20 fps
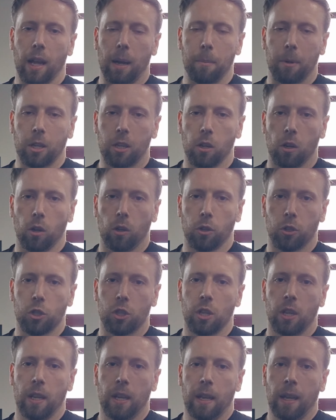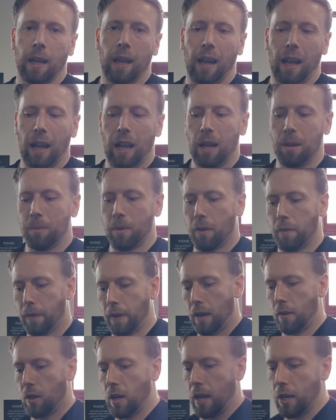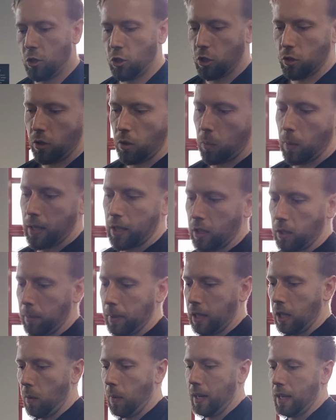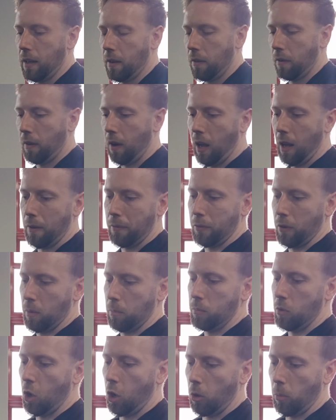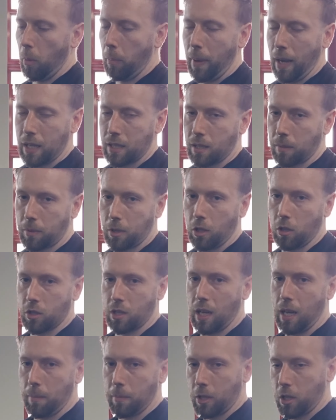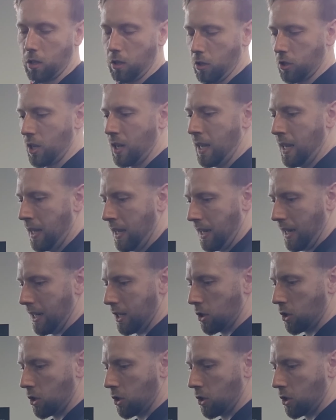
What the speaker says: with hammer curls. And the variation that we're going to be doing from normal bicep curls to hammer curls